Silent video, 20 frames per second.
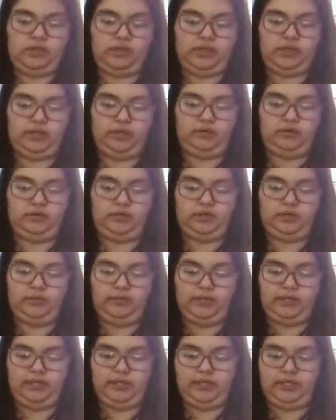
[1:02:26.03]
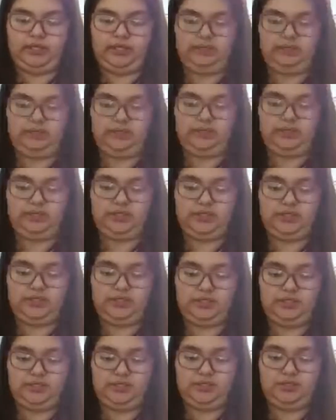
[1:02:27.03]
I don't want anybody thinking I'm just
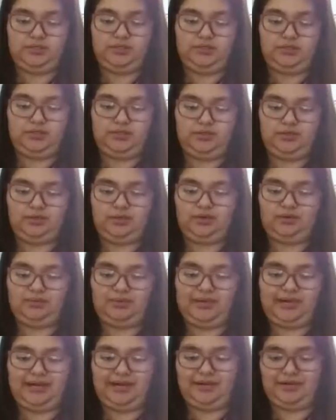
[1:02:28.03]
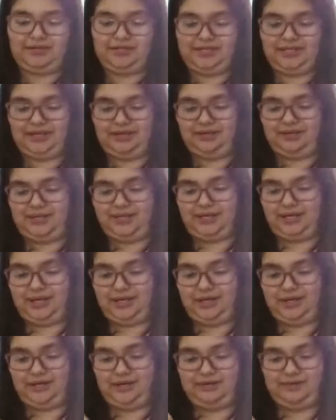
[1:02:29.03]
throwing patterns out
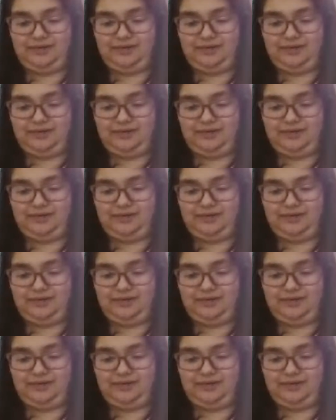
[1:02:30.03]
there.